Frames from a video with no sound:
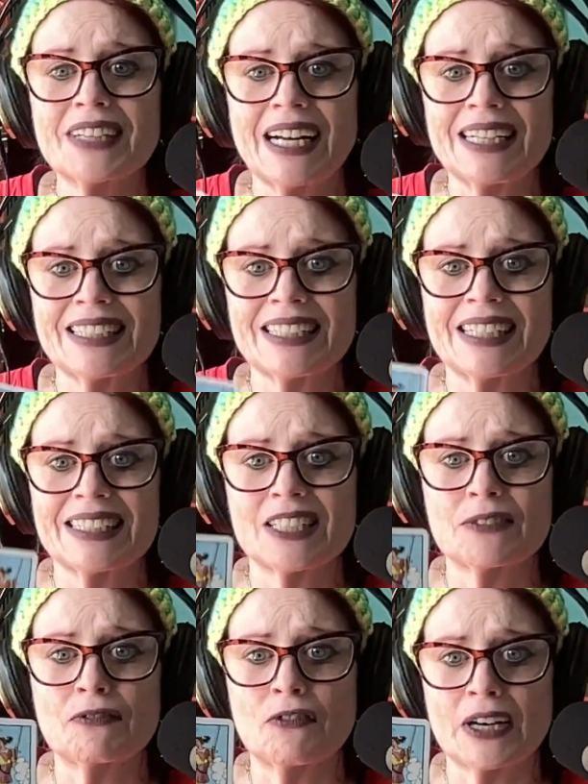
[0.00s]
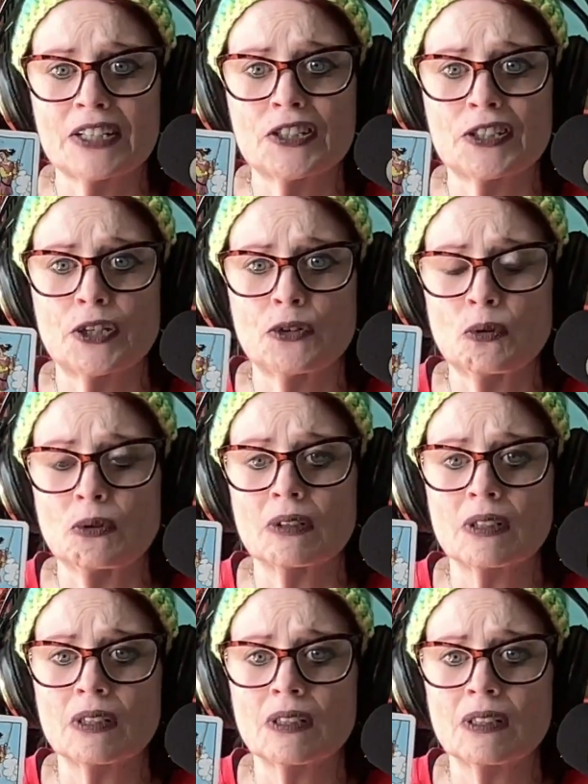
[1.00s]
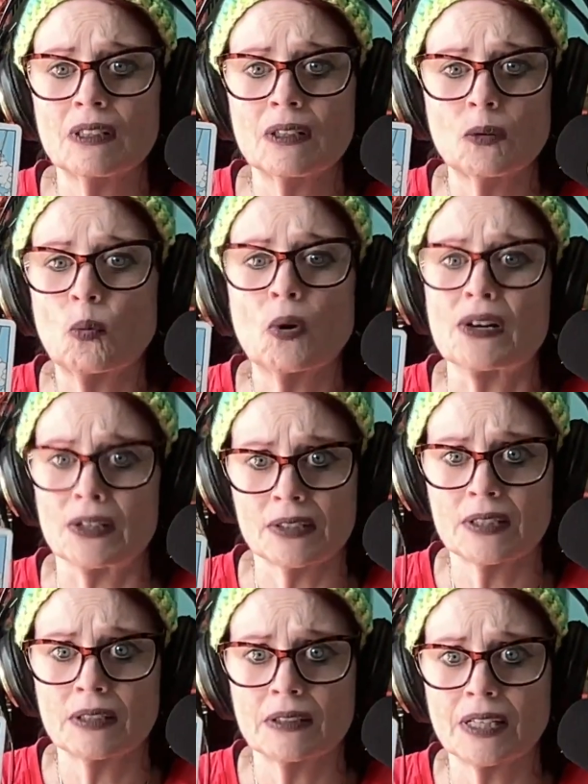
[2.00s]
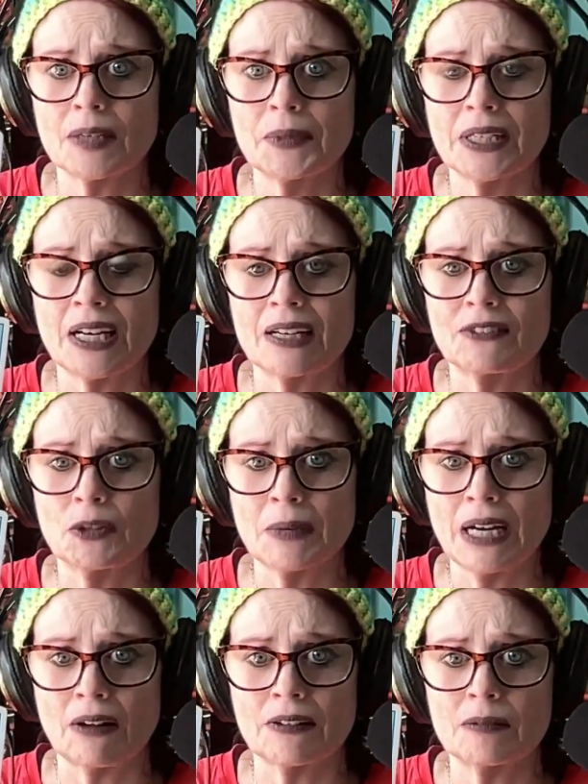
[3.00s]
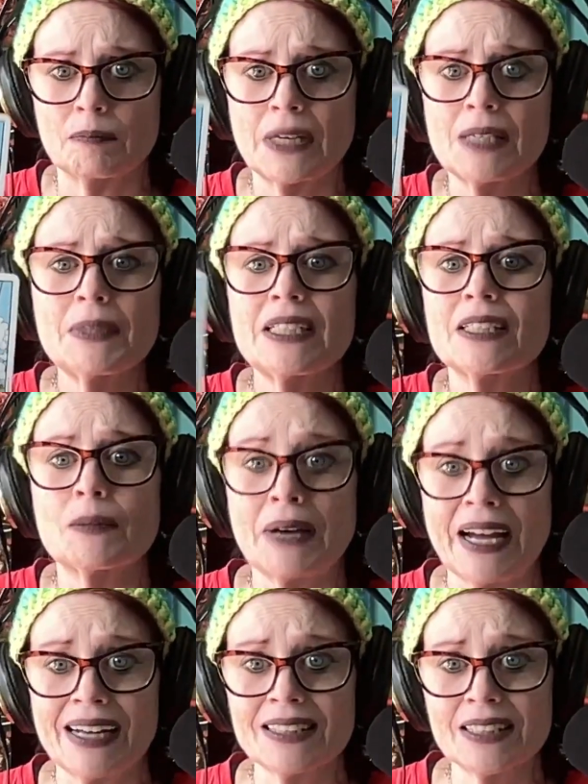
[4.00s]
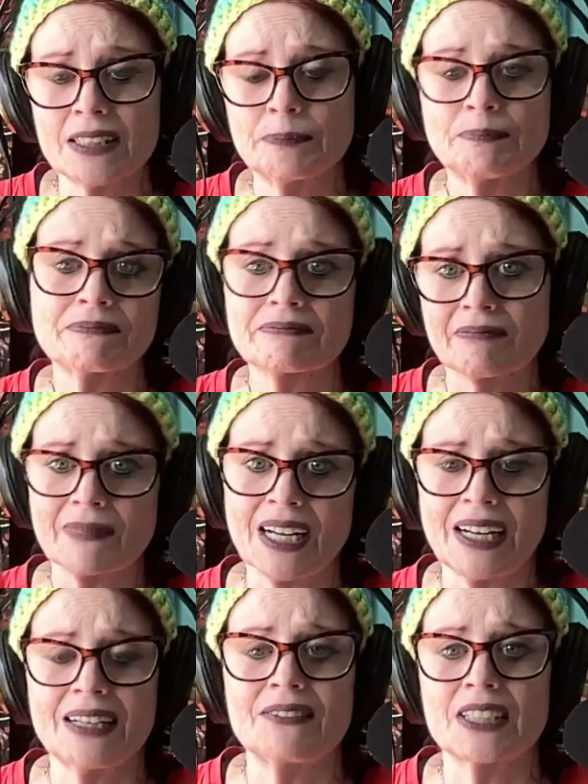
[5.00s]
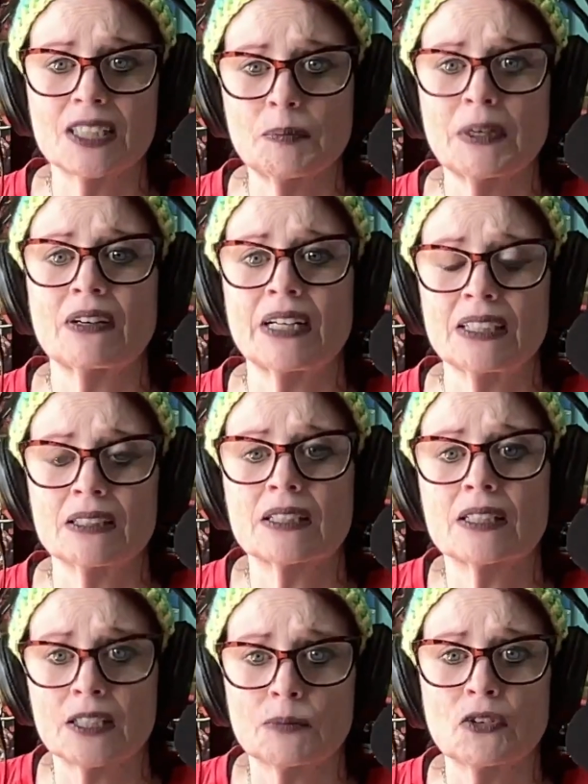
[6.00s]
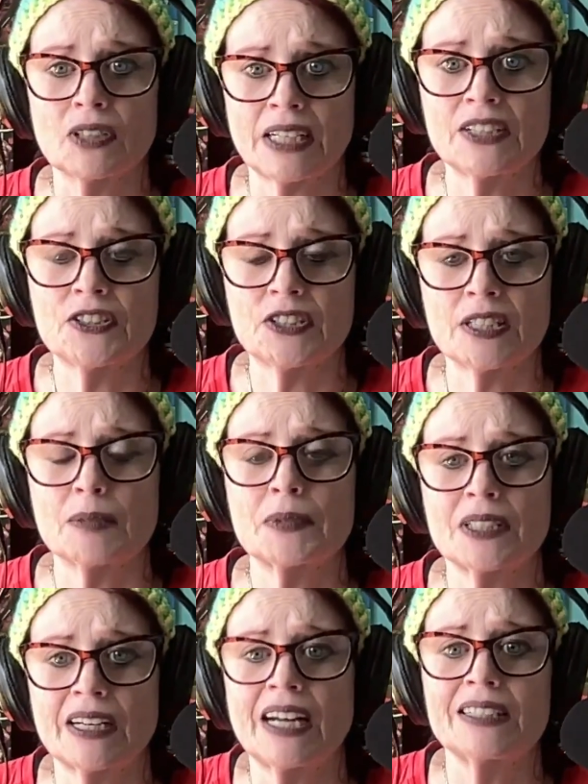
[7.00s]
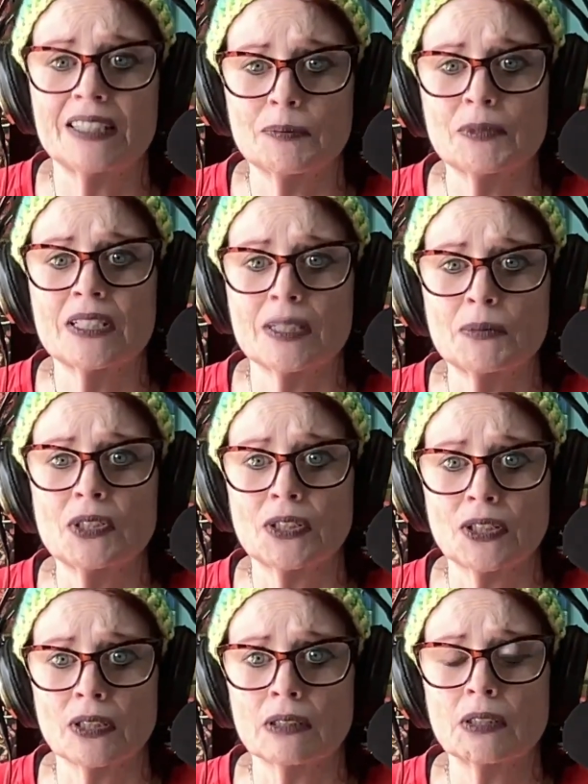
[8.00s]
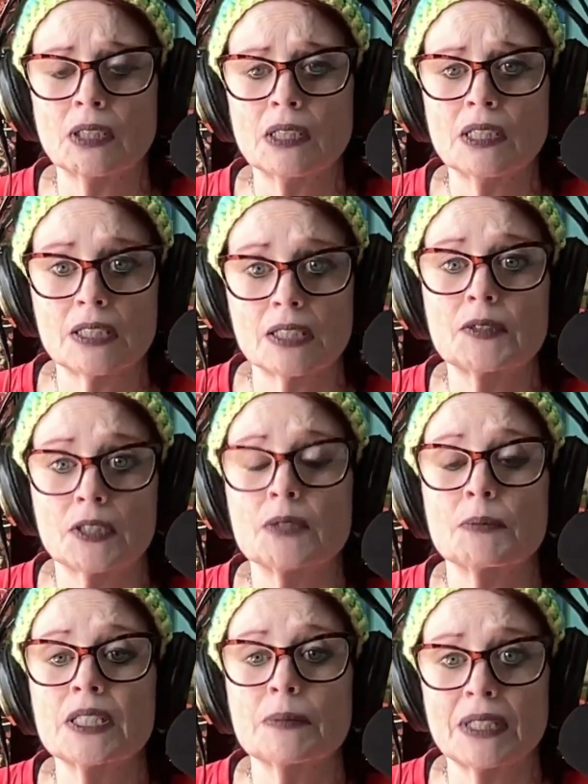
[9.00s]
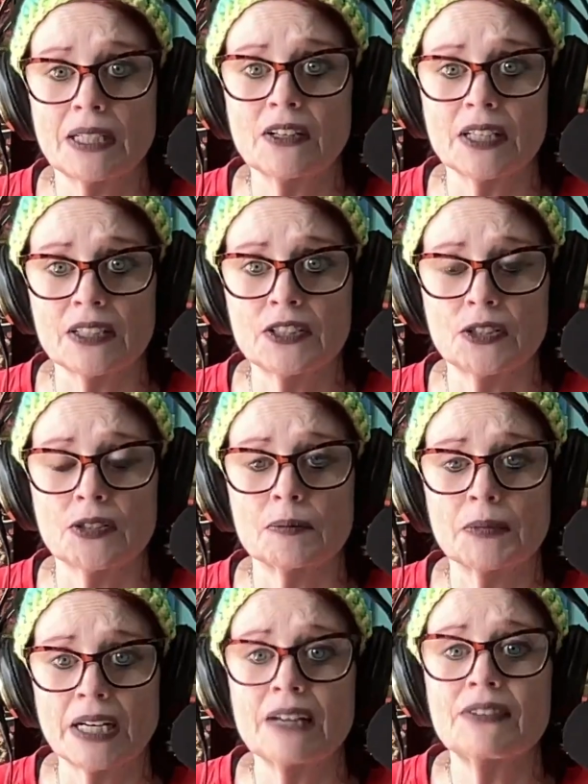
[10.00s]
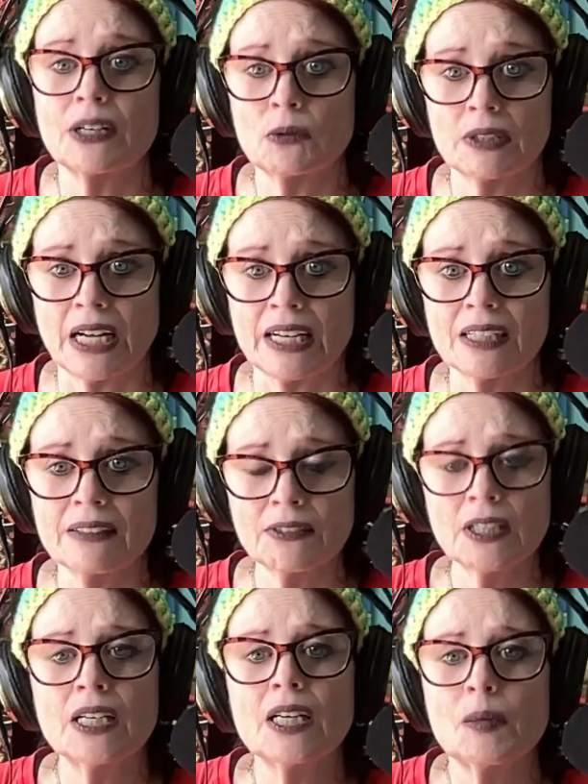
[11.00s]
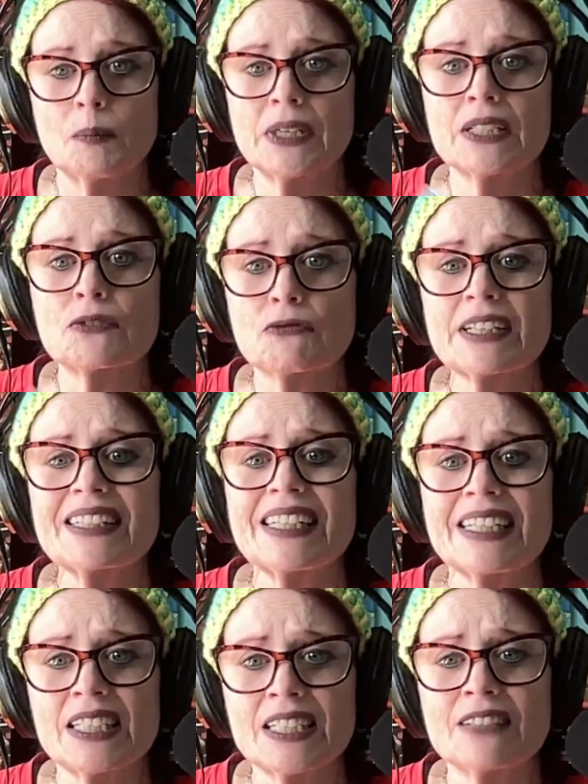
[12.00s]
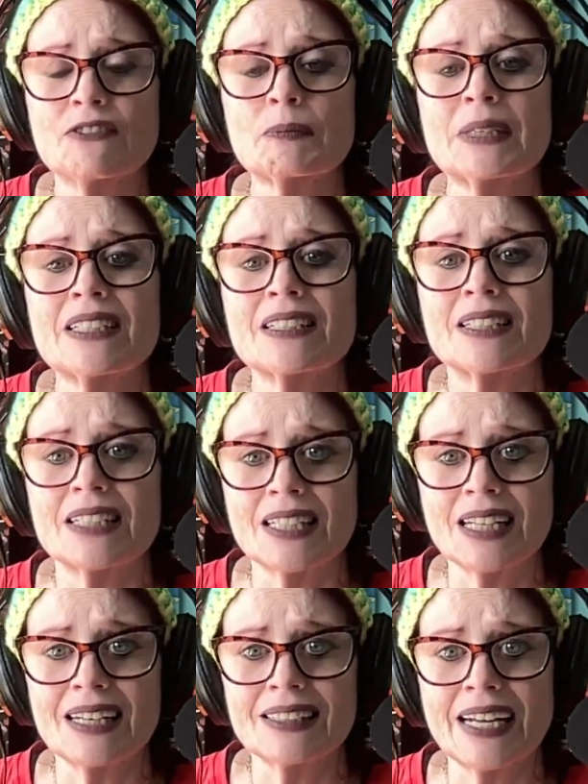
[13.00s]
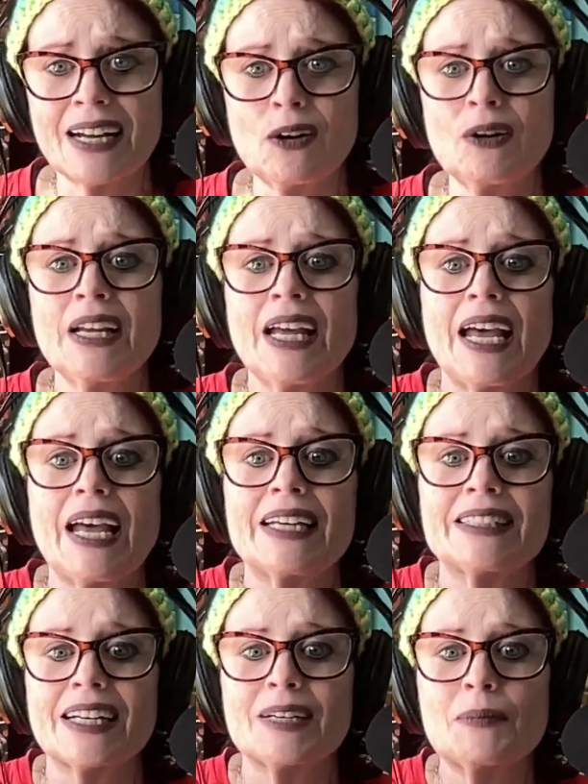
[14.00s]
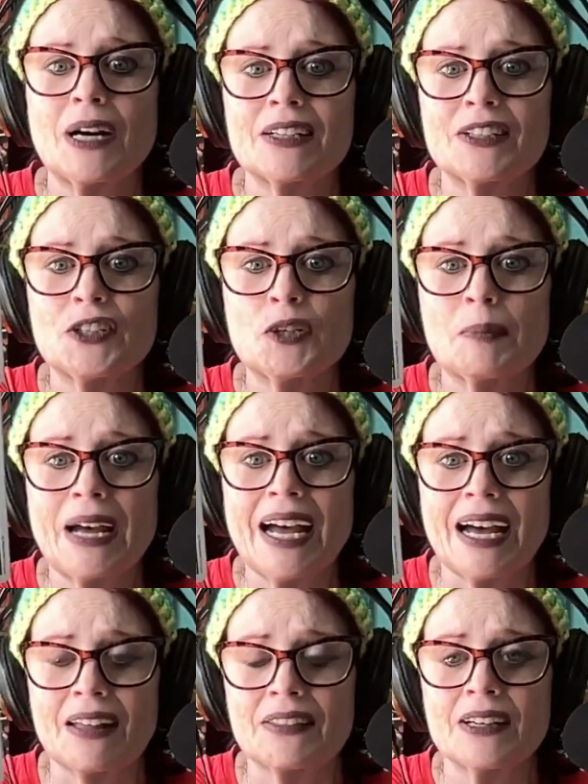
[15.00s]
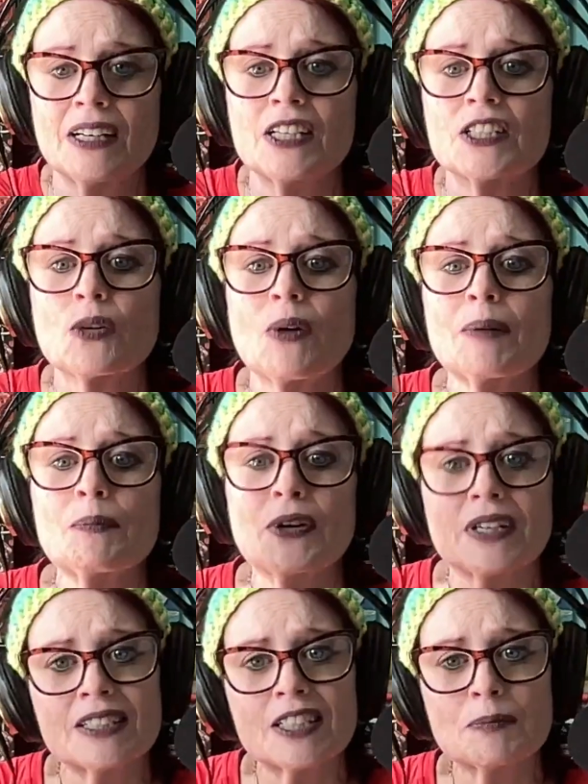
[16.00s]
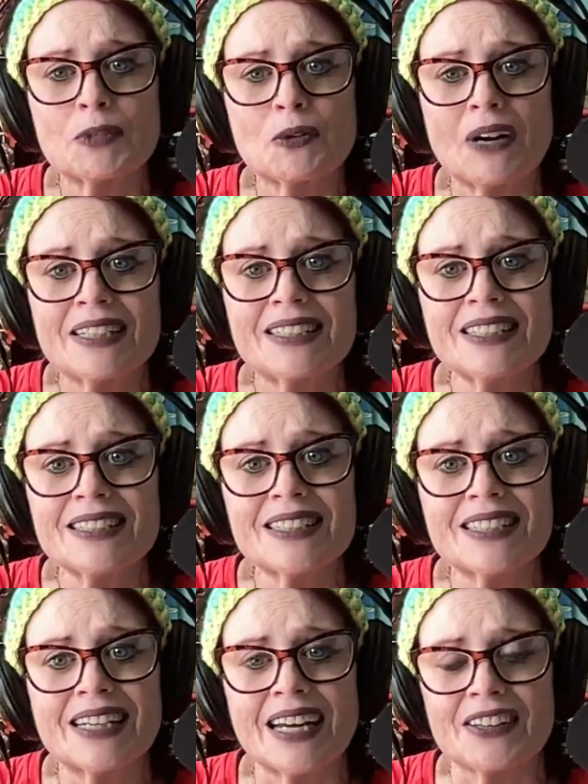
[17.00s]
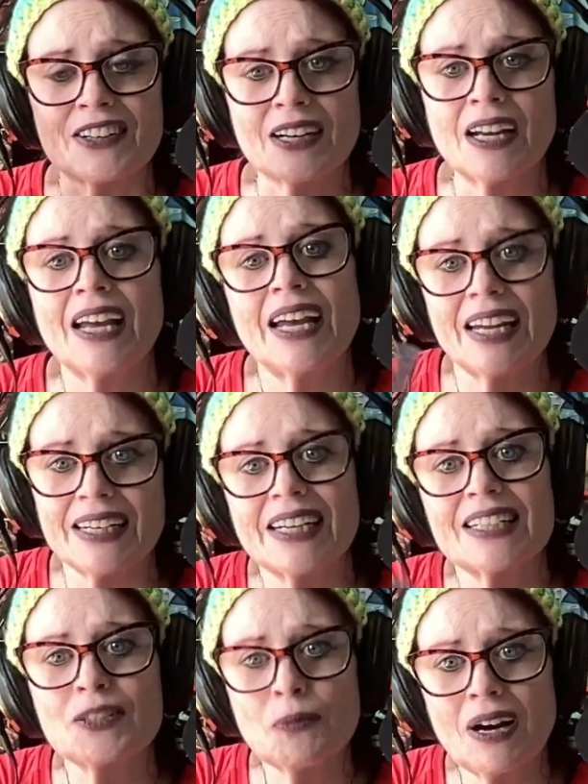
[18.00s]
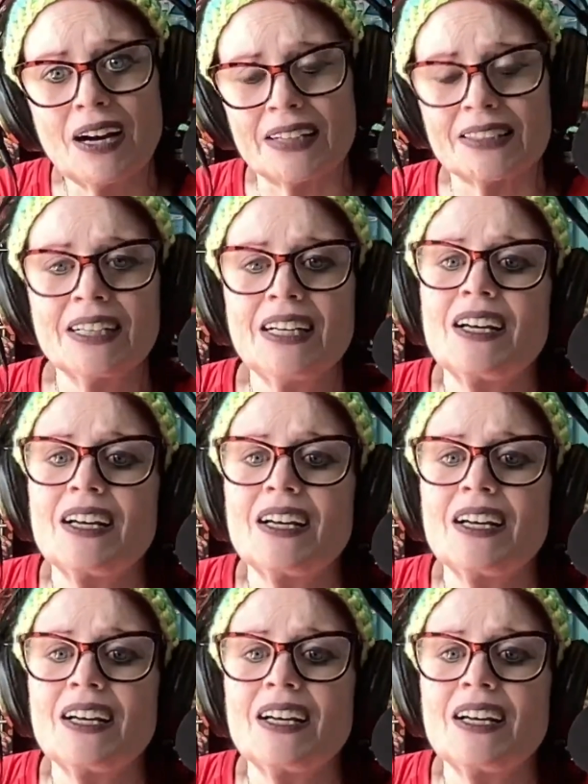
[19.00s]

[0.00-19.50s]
got to get some fresh new words coming out of your mouth. Maybe in the past, I have experienced some relationships that had some similarities to them that I felt were negative, but it's really easy for me to see that now, and I'm on a new path. So I'm putting some new ideas together. Hey, guess what?